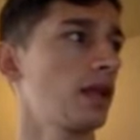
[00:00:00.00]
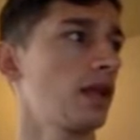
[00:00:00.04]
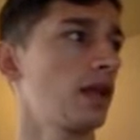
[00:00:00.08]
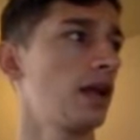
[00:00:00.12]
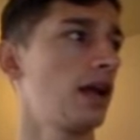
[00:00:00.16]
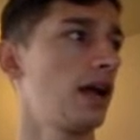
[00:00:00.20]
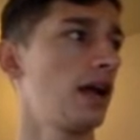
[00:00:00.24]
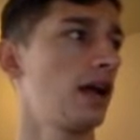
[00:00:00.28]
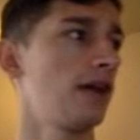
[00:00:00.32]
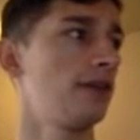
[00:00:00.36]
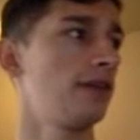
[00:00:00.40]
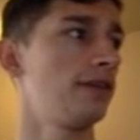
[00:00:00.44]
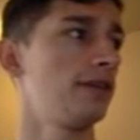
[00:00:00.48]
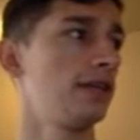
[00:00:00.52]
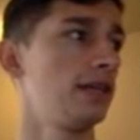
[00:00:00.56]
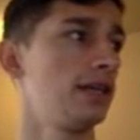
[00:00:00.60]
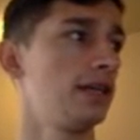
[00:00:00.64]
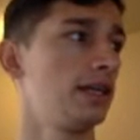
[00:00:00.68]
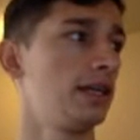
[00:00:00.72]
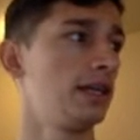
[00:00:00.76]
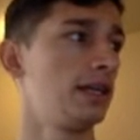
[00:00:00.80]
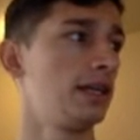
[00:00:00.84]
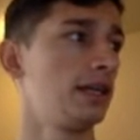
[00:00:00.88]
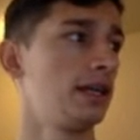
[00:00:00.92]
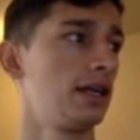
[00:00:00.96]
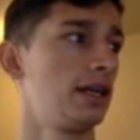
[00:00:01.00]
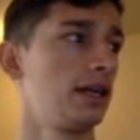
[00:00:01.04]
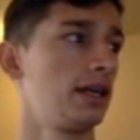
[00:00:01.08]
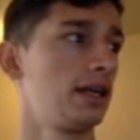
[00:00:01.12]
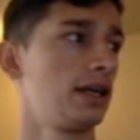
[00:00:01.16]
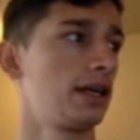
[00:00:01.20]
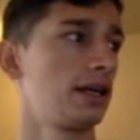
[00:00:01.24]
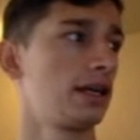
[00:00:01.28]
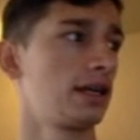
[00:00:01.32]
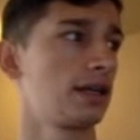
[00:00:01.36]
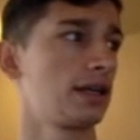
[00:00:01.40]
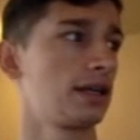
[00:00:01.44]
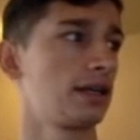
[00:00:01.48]
have
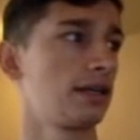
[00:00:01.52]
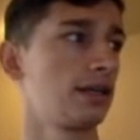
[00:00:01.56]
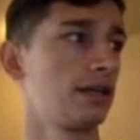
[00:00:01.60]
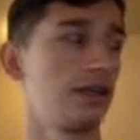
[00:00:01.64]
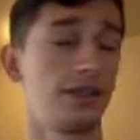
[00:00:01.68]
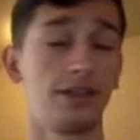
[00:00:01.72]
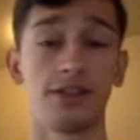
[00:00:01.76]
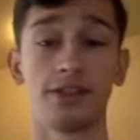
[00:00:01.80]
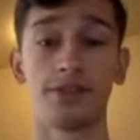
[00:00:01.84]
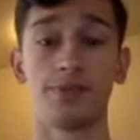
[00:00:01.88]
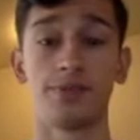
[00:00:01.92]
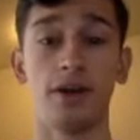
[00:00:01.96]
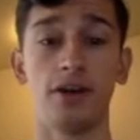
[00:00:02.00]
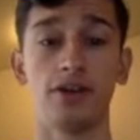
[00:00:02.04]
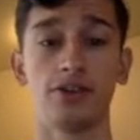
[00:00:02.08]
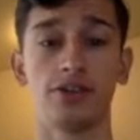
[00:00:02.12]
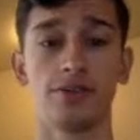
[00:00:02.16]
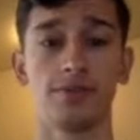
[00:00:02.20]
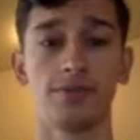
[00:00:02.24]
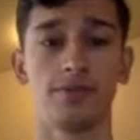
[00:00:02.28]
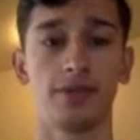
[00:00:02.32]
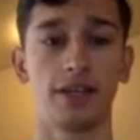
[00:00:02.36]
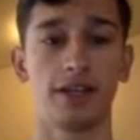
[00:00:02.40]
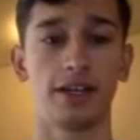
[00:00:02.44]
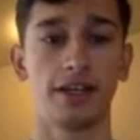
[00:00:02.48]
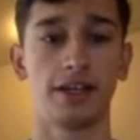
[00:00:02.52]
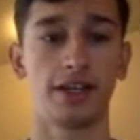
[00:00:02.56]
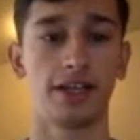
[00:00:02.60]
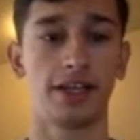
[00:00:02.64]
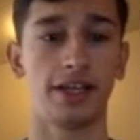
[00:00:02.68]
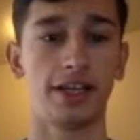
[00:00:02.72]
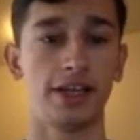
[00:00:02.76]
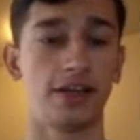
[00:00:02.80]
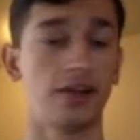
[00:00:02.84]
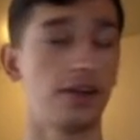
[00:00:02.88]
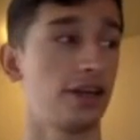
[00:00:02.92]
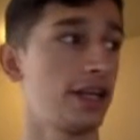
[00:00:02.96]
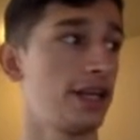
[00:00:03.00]
this Belgian player
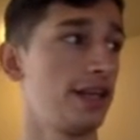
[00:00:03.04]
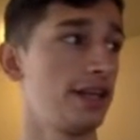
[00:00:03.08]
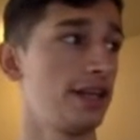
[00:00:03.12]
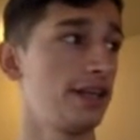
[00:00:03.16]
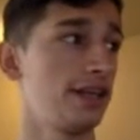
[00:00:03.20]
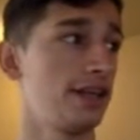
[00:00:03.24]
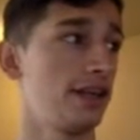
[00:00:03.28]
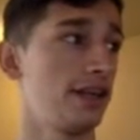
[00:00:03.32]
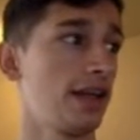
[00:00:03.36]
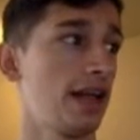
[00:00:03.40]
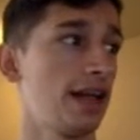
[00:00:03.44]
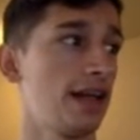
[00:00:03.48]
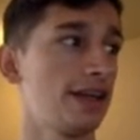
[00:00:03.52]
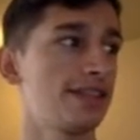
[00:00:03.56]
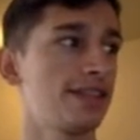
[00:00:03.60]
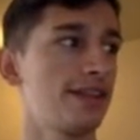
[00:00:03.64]
here. He has